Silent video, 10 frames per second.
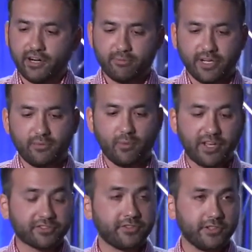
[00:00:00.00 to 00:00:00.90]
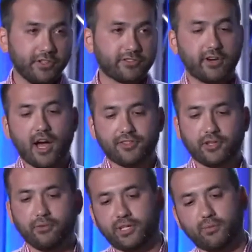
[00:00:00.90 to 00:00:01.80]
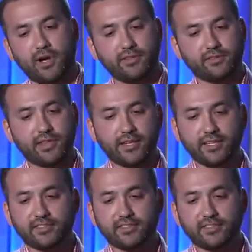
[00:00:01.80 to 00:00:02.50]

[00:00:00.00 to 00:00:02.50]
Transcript: but Westerners are not the only ones that need